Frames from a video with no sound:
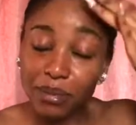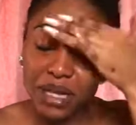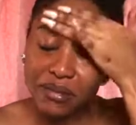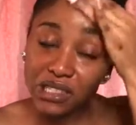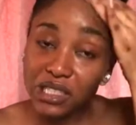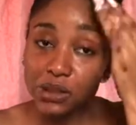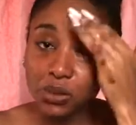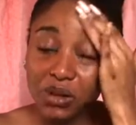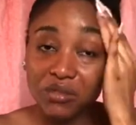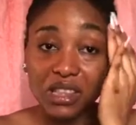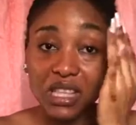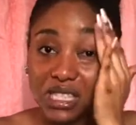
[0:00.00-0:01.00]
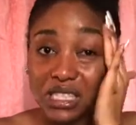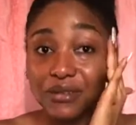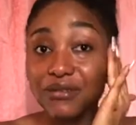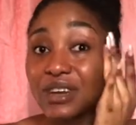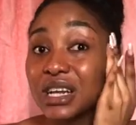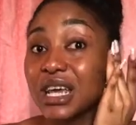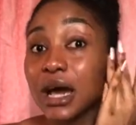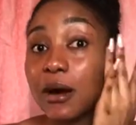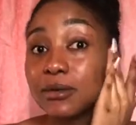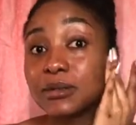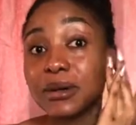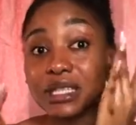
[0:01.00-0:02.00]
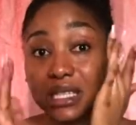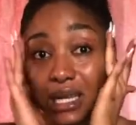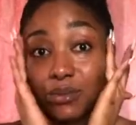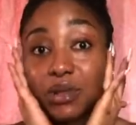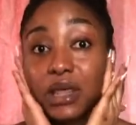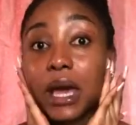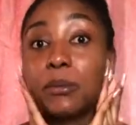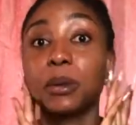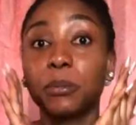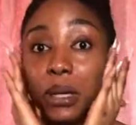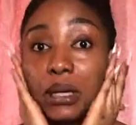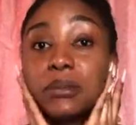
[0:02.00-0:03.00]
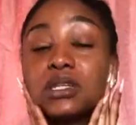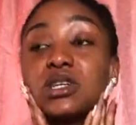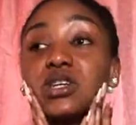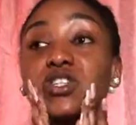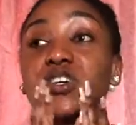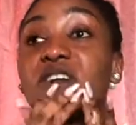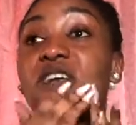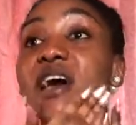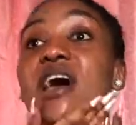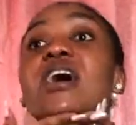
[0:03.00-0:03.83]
believe this is one of the things that really helped my skin with hyperpigmentation.